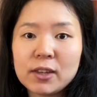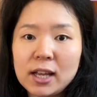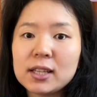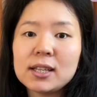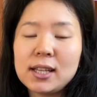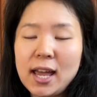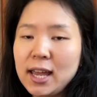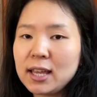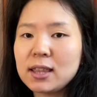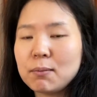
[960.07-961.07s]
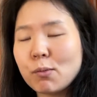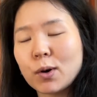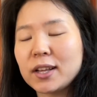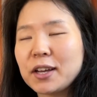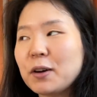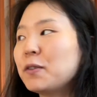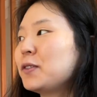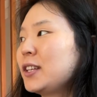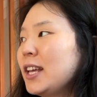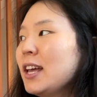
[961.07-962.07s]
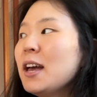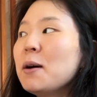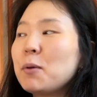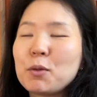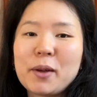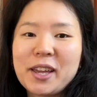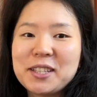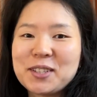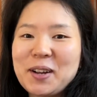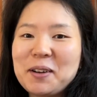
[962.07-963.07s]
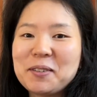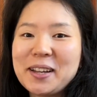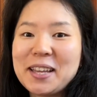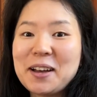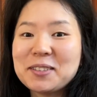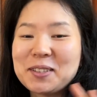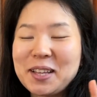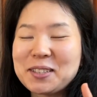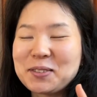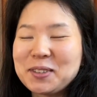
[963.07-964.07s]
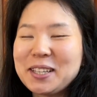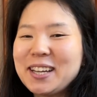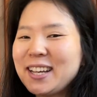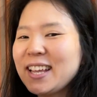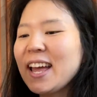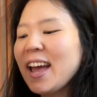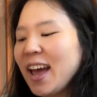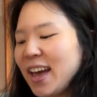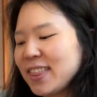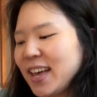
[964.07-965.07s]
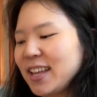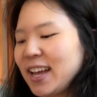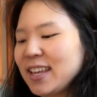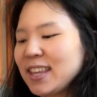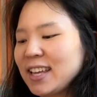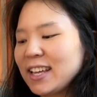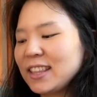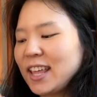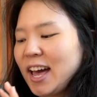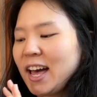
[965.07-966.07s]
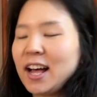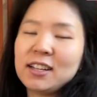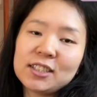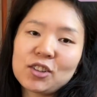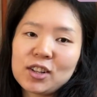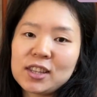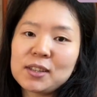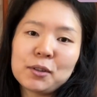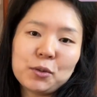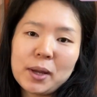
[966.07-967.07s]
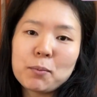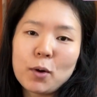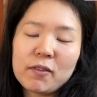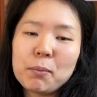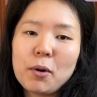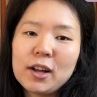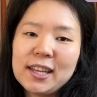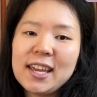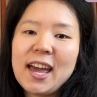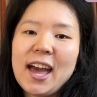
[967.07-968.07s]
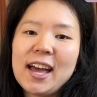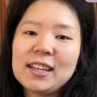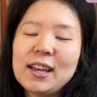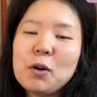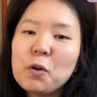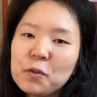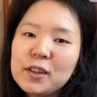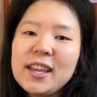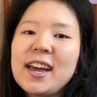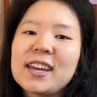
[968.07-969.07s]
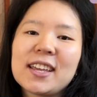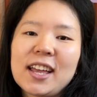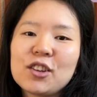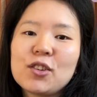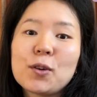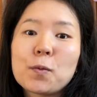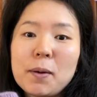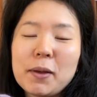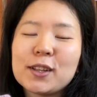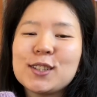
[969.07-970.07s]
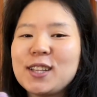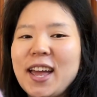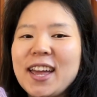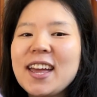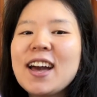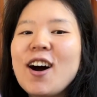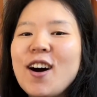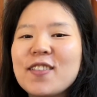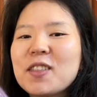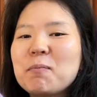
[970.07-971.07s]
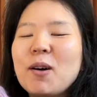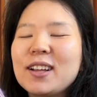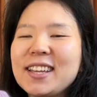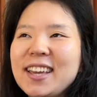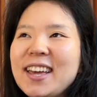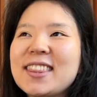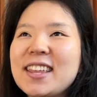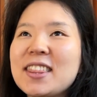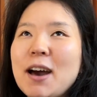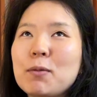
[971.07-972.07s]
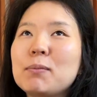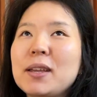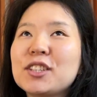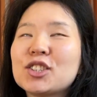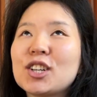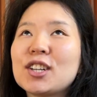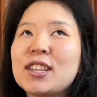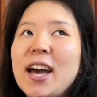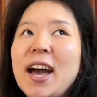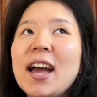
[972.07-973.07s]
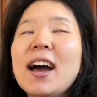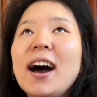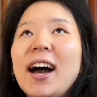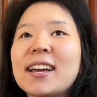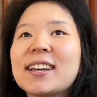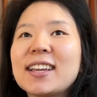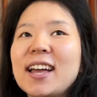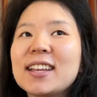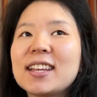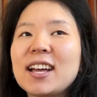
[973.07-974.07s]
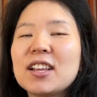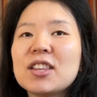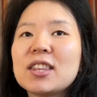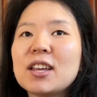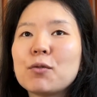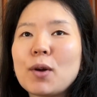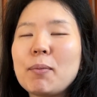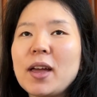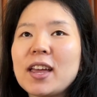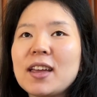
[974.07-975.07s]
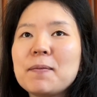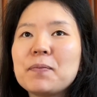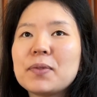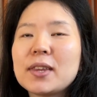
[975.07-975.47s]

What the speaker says: done today in the morning, hopefully. Both my kids are out right now, so that's really good. And then I think that I'll start doing more of the body, and hopefully I can get to the ribbing today on the body, and then that would make sure that I could get done the ribbing